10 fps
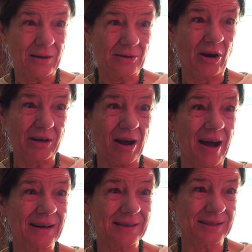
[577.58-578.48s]

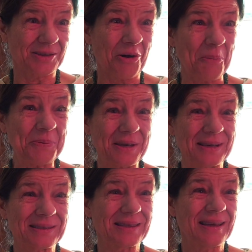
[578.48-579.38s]
narcotics, and
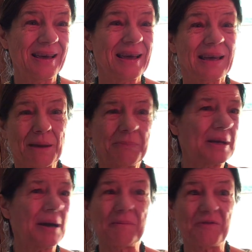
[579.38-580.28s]
opiates can
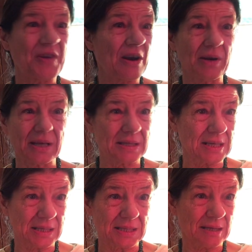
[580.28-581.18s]
become very
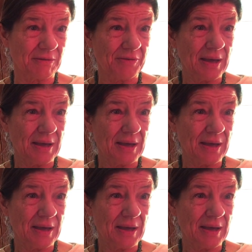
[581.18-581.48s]
addictive